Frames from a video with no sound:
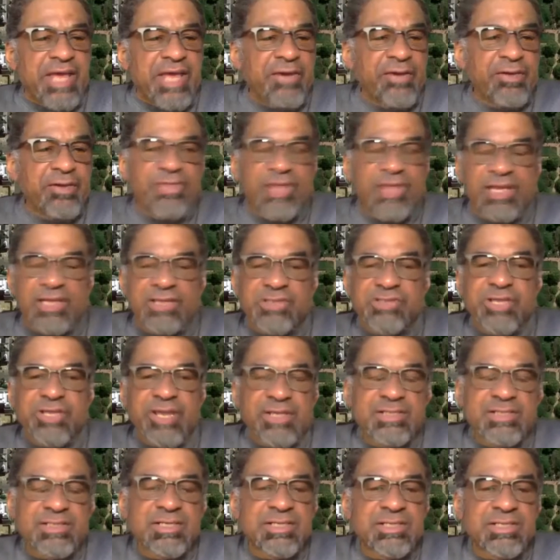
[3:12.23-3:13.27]
and thanks, Share
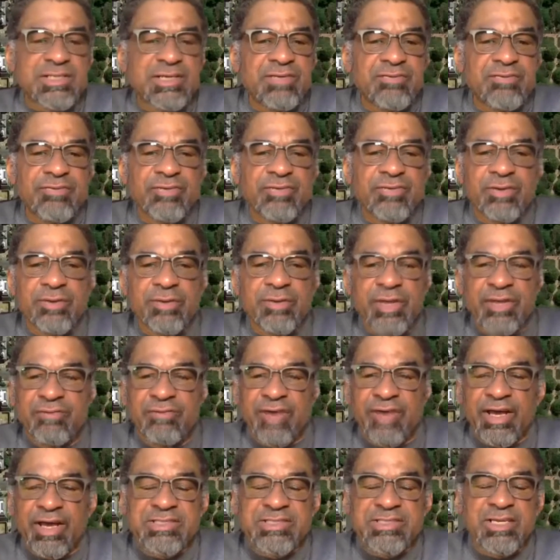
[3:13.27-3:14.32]
City, for
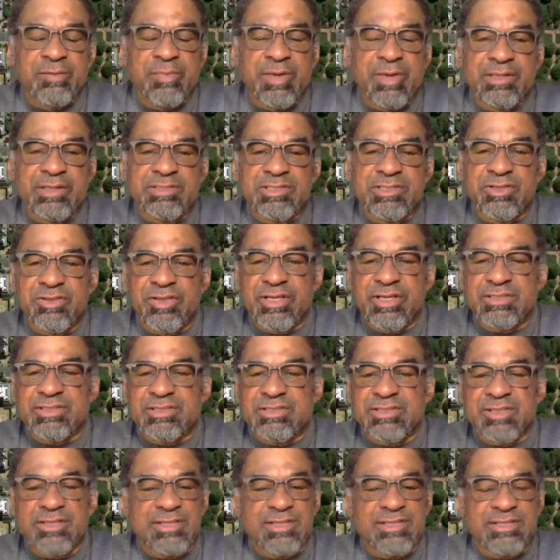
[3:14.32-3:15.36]
inviting me to this
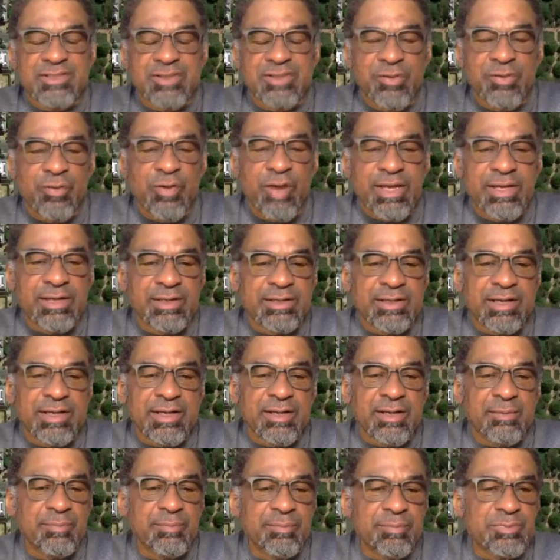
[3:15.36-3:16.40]
great
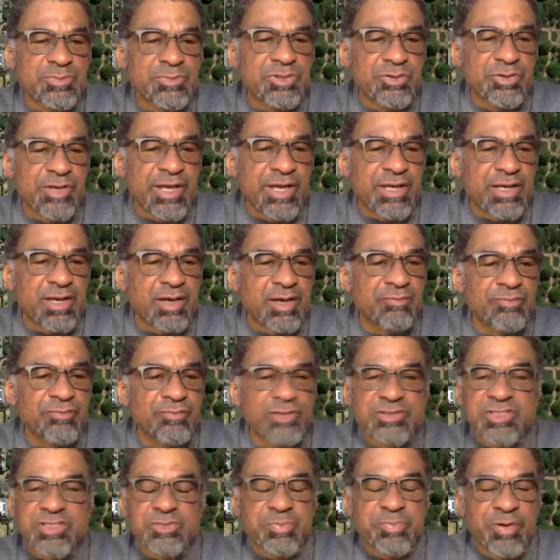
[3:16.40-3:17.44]
2-day
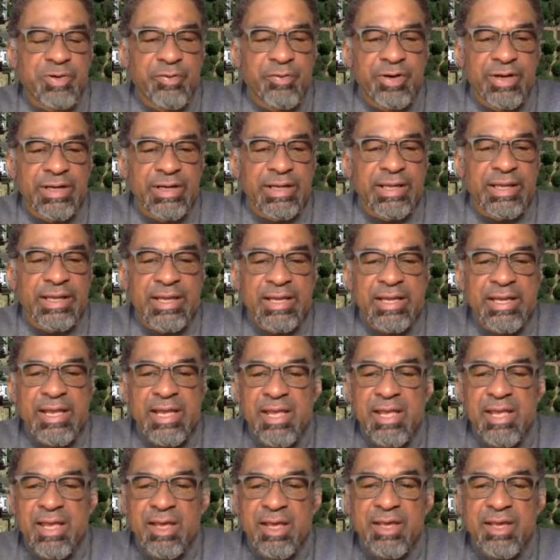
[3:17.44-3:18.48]
conference. It's been really
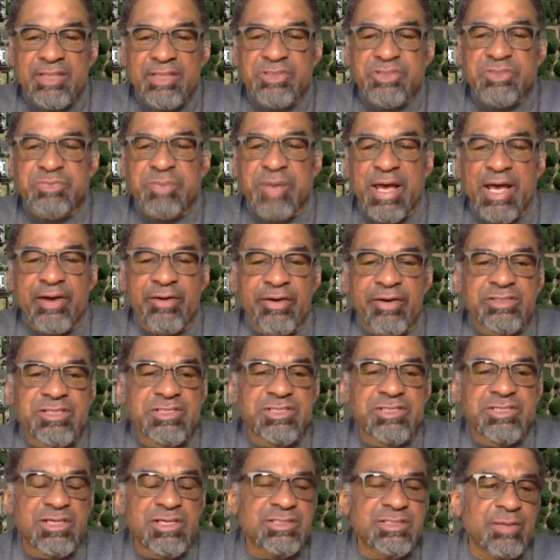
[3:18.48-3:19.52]
inspiring to
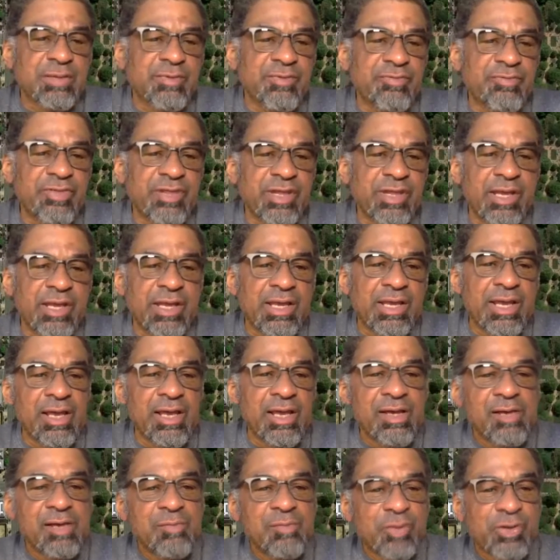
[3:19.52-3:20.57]
see some of the
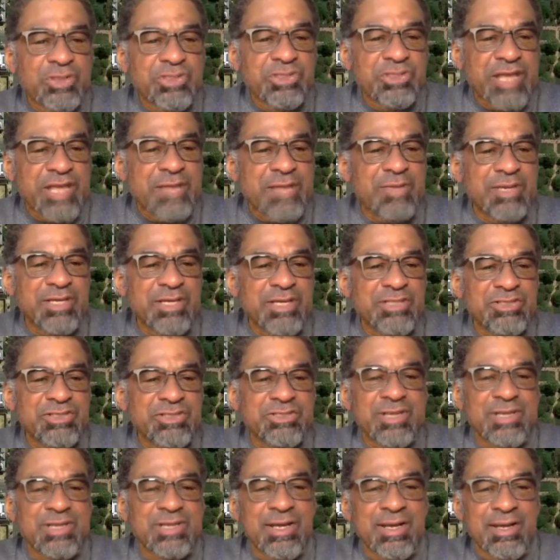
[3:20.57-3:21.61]
more established
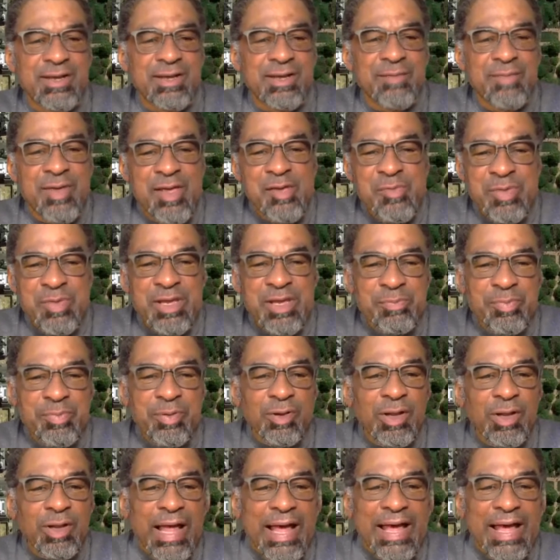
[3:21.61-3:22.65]

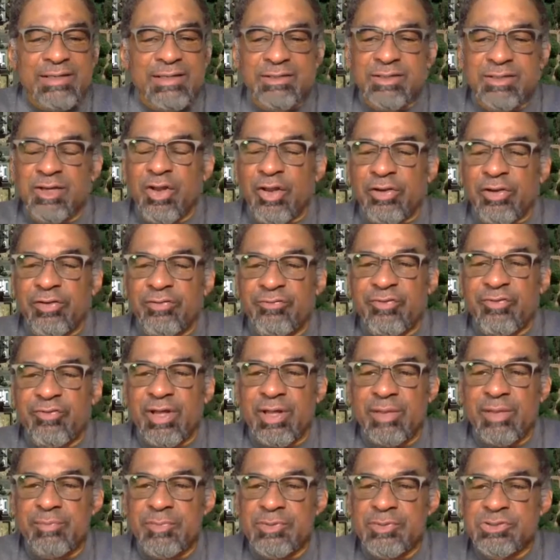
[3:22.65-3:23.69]
people and a lot
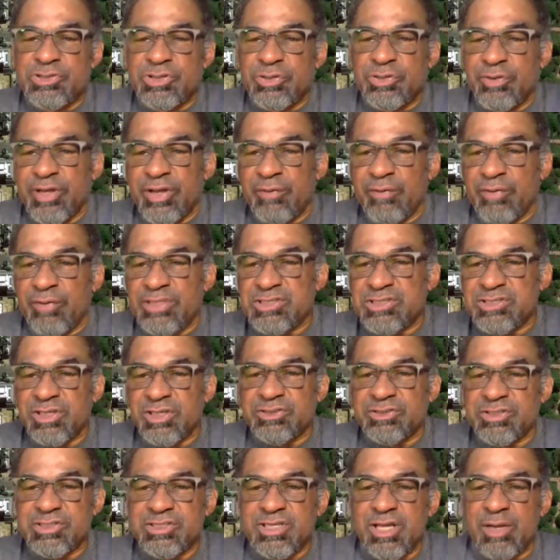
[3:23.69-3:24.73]
of junior
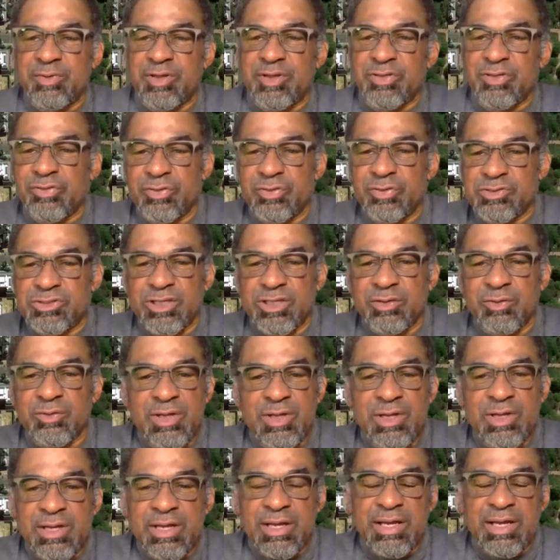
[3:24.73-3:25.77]
researchers coming through. So
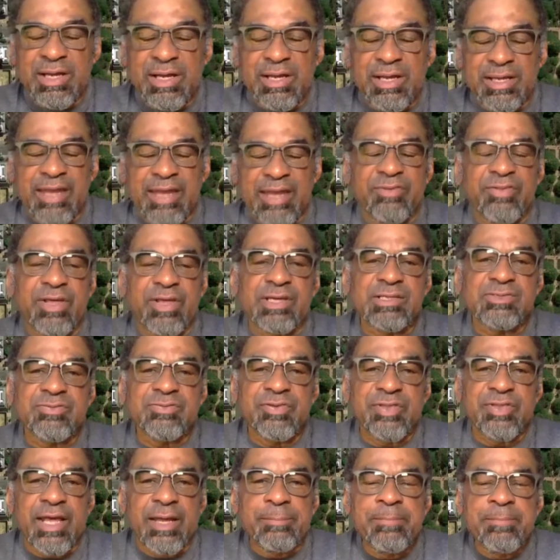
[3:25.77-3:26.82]
again, thanks for
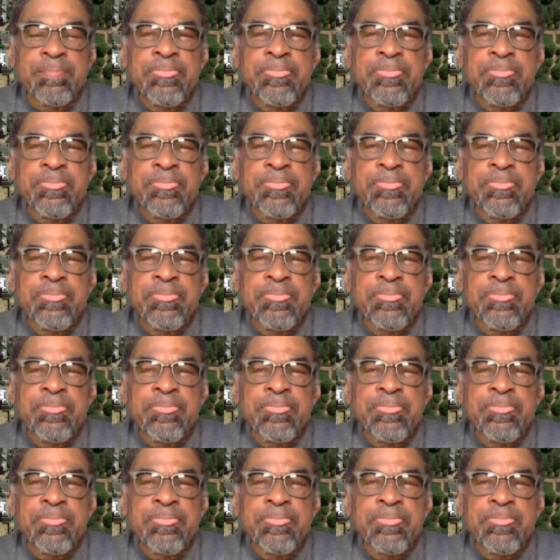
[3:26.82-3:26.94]
that.